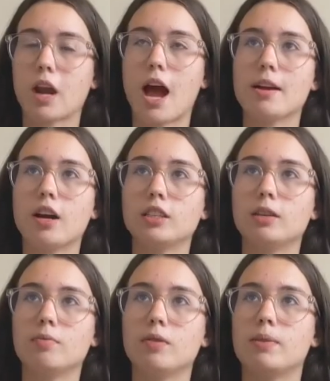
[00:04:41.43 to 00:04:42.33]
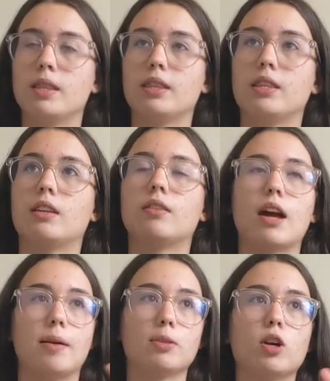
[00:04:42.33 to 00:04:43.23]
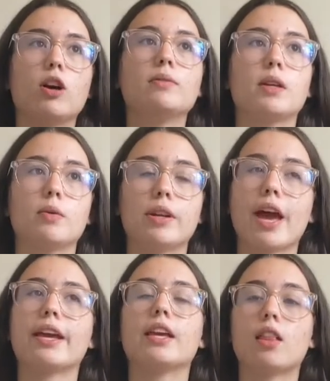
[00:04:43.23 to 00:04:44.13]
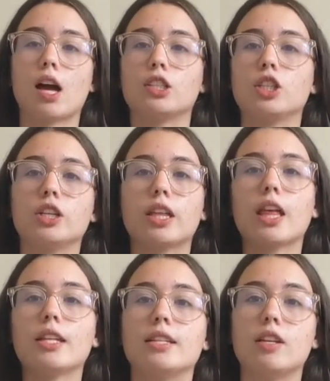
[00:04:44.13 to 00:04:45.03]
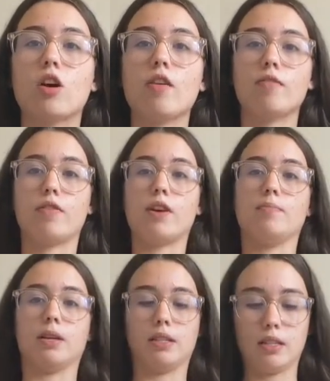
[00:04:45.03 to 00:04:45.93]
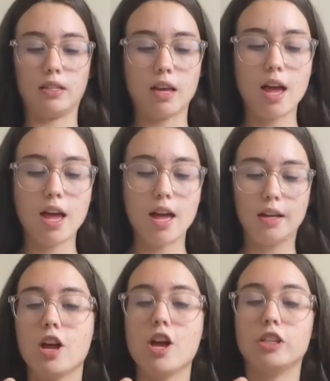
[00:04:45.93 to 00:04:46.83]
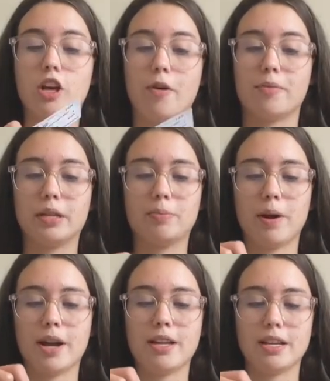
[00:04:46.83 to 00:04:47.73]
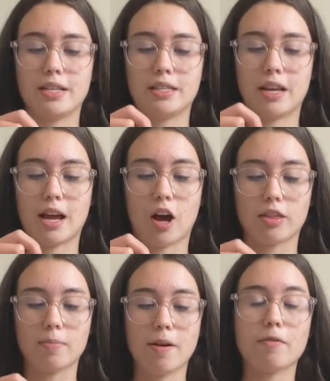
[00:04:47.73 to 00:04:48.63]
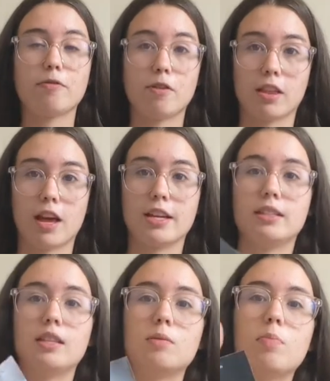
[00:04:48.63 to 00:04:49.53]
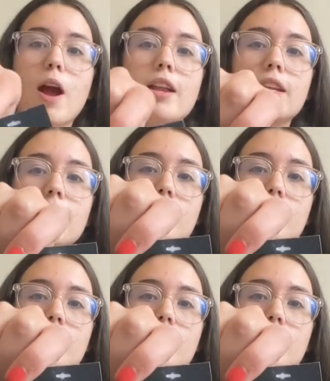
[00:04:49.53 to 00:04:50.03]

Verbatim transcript: I got some from Amazon. They were Nike last year, and they like did not fit in places. So this brand is, I got them at Footlights. This brand